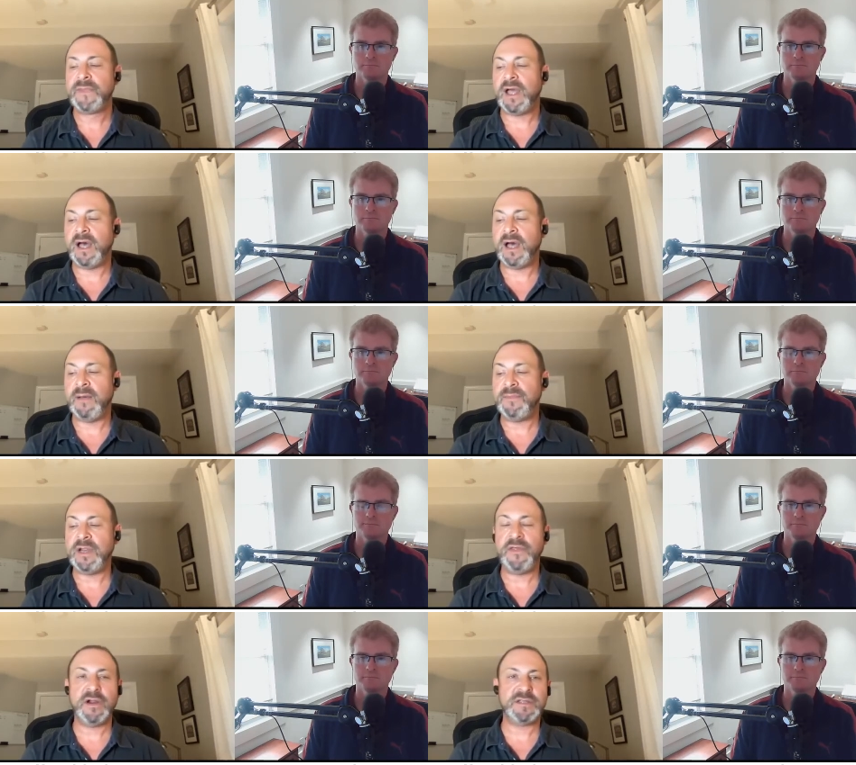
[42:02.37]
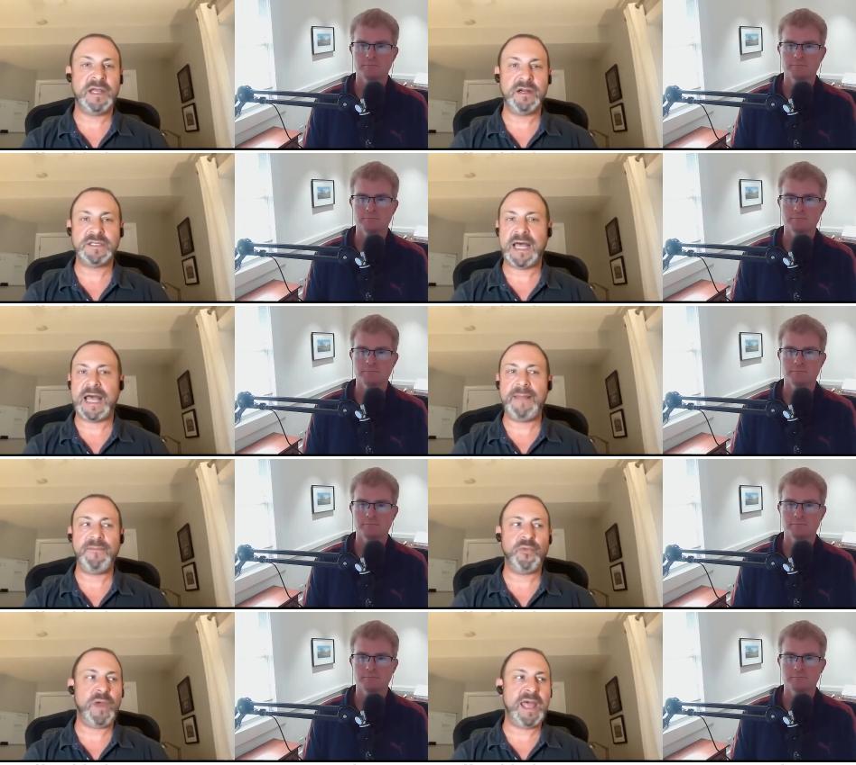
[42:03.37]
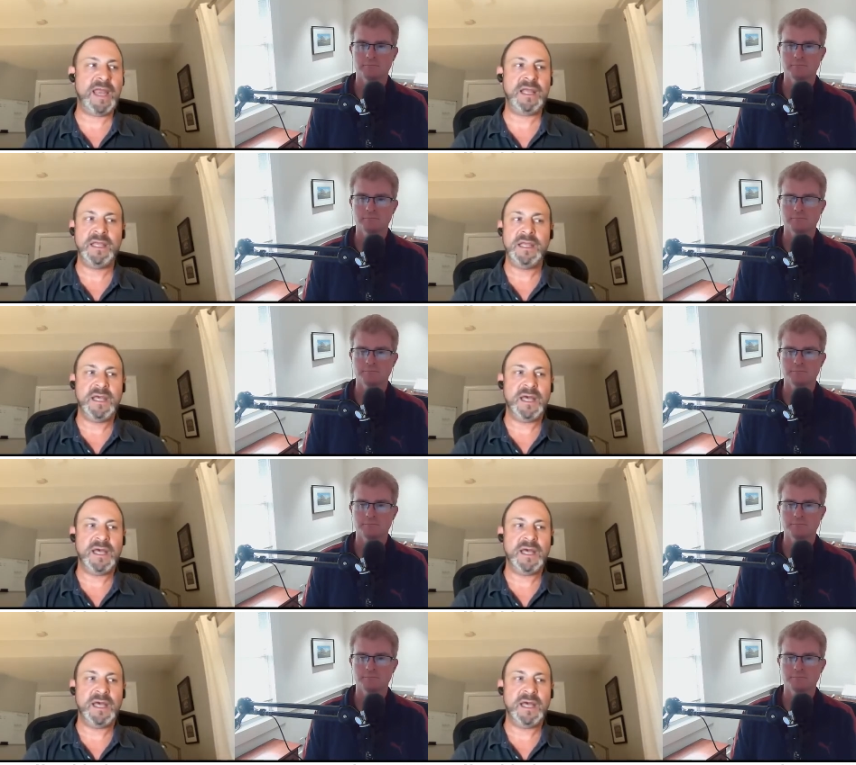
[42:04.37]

Speaker 1: Um, you know, there, there are times when,